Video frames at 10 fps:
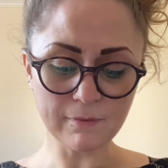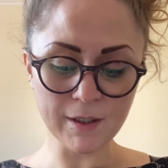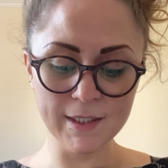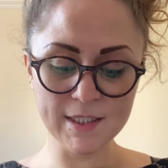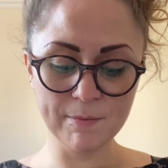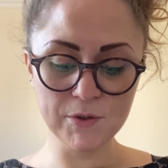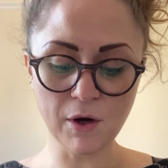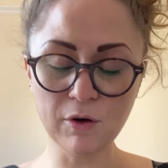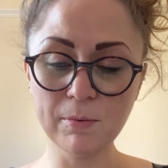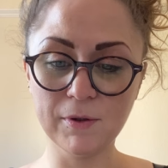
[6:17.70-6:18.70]
It's the most
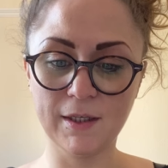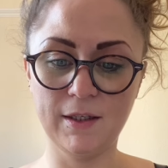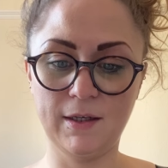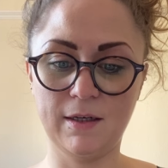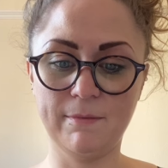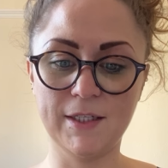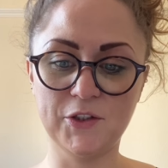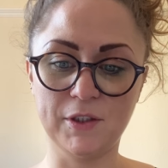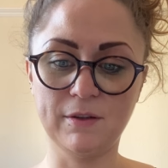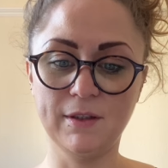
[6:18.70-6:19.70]
horrible thing you can
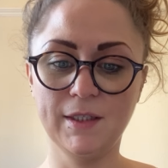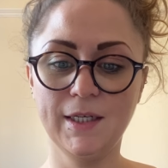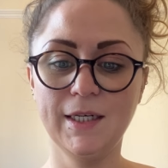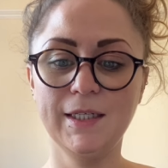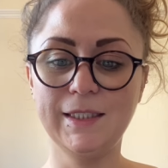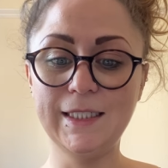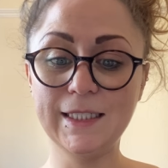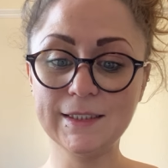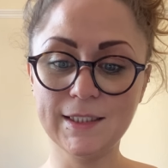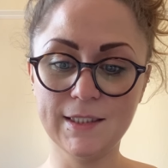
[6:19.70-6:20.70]
imagine.
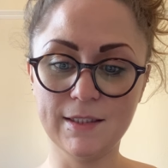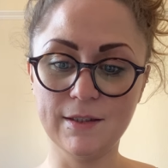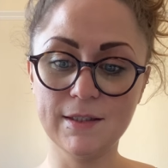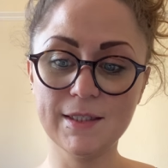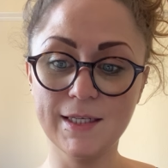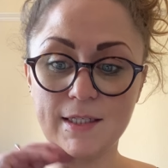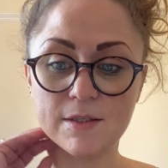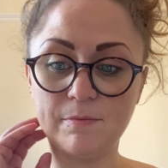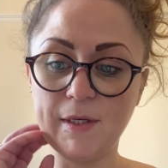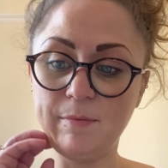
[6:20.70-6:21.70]
Leading citizens,
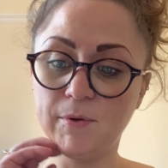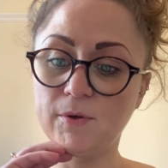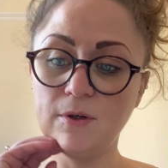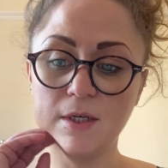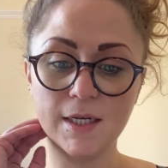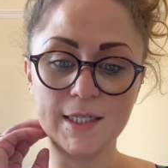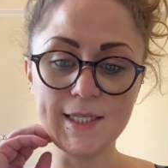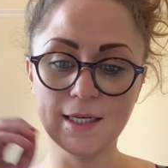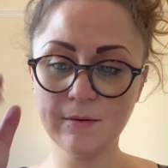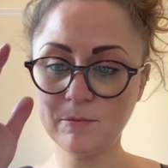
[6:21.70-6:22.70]
innocent people, are
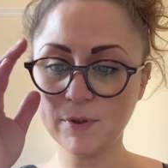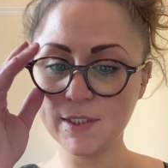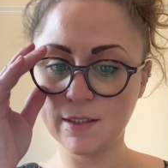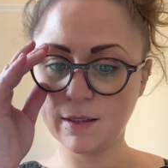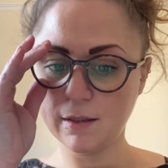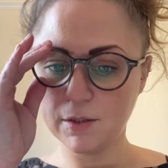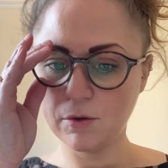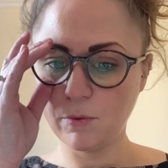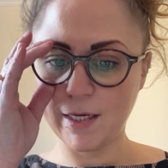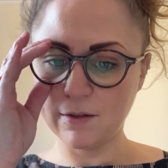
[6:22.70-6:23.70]
taken prisoner
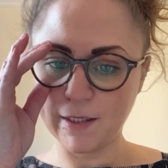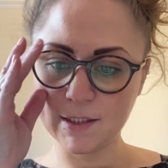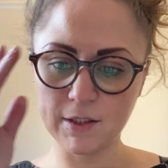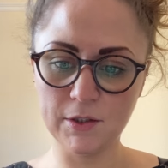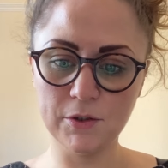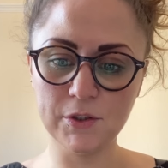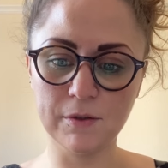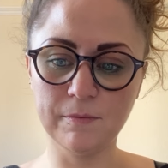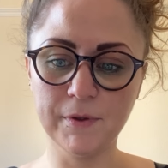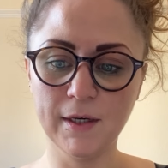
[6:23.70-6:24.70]
to await their
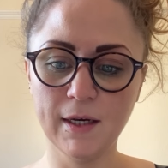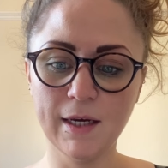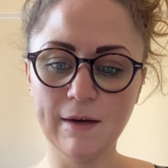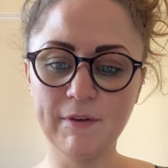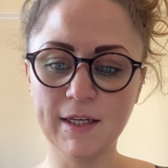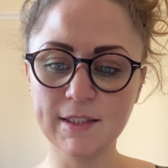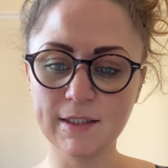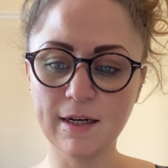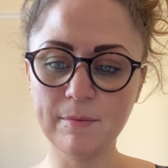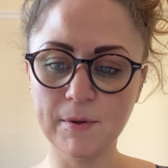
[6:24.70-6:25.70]
execution. If the
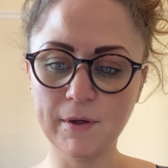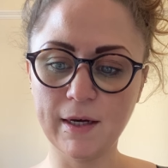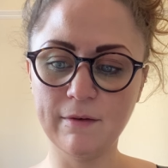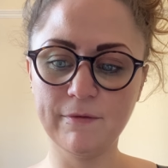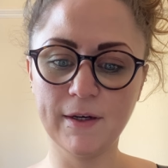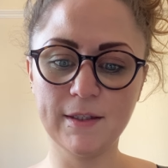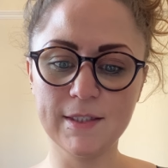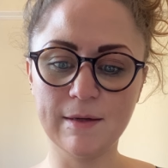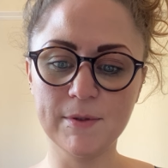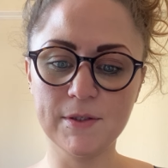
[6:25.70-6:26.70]
Gestapo can't find the
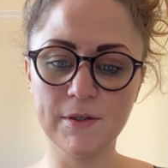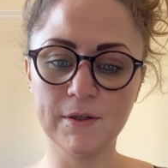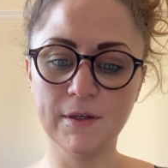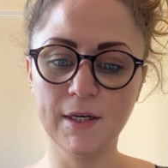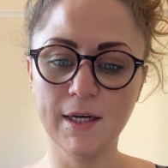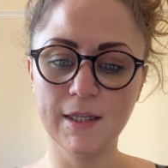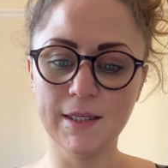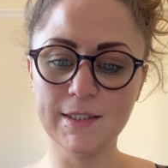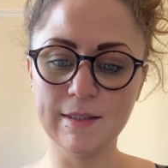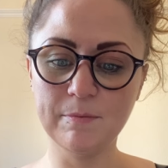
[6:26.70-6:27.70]
saboteur,
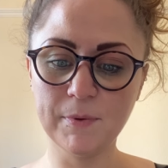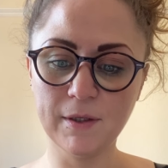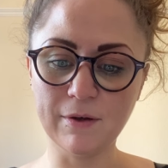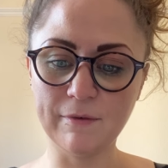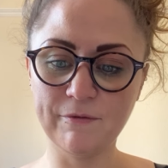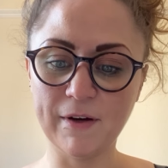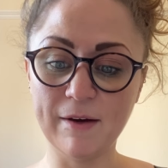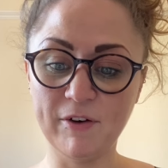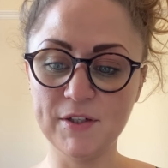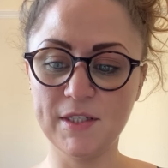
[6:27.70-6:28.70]
they simply grab
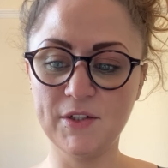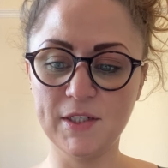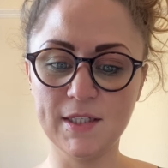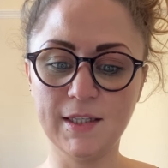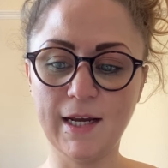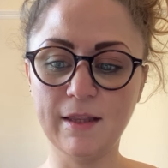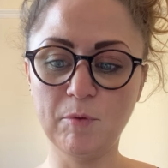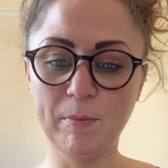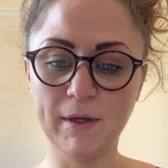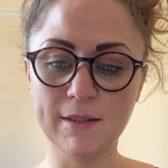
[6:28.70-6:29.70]
5 hostages and line them
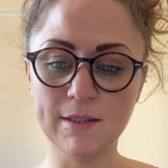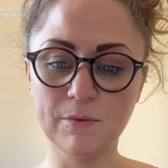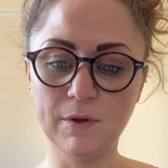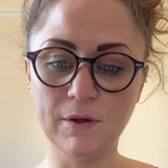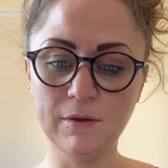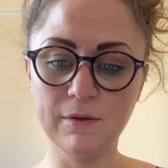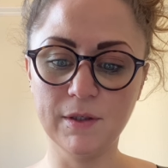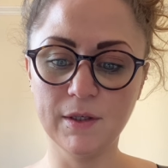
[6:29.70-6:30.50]
up against the wall.